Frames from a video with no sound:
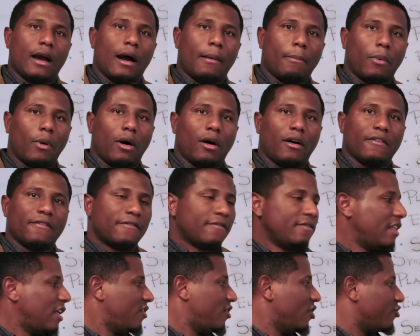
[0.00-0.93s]
above,
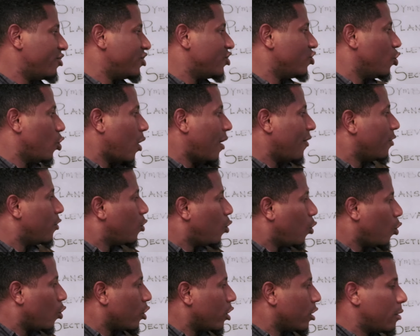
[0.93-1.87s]
that there is no
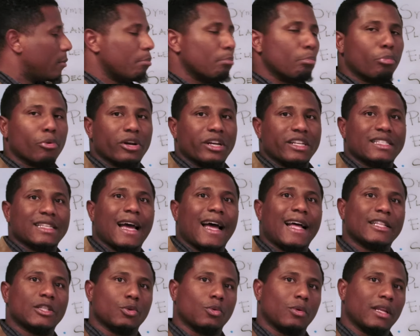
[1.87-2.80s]
door, but it's
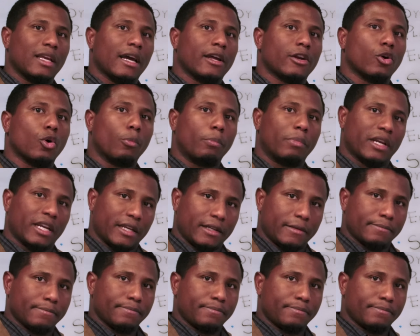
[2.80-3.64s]
actually an opening.